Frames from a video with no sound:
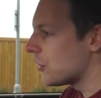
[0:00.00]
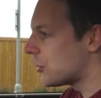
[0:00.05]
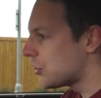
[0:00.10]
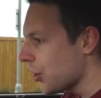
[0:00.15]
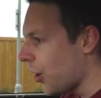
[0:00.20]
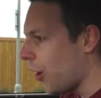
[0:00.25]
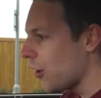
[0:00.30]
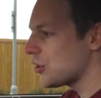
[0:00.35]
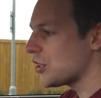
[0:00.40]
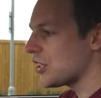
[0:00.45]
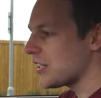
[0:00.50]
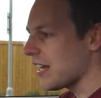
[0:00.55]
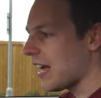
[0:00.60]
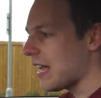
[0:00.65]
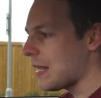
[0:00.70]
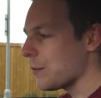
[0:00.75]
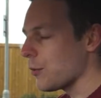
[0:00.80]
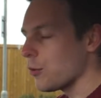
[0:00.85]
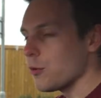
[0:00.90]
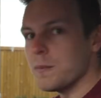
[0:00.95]
the charging
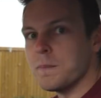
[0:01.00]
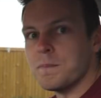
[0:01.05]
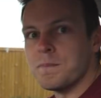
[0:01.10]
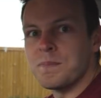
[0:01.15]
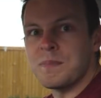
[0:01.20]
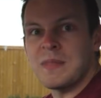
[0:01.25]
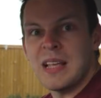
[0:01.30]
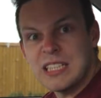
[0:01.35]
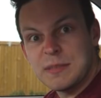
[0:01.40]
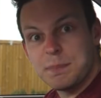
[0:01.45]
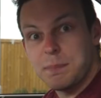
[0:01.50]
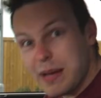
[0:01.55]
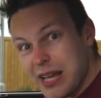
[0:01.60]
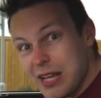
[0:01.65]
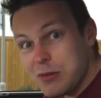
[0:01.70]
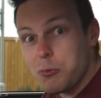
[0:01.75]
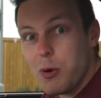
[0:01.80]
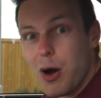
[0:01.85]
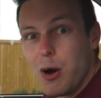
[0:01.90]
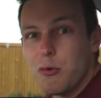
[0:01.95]
cable. It's
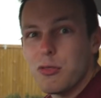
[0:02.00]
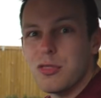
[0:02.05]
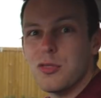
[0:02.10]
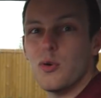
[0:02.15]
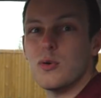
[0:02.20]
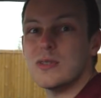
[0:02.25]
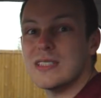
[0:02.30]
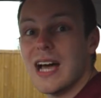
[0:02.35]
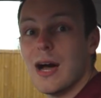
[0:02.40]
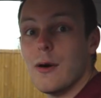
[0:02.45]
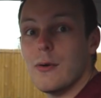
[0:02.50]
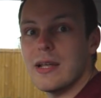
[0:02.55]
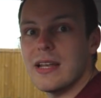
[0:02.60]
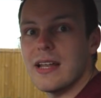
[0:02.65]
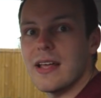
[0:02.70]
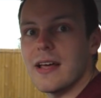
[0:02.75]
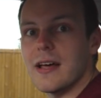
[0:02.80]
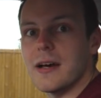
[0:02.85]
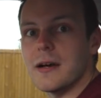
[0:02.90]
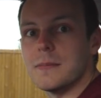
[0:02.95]
been well thought out in
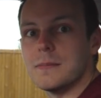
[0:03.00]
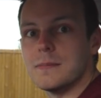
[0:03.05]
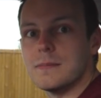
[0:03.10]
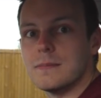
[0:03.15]
here.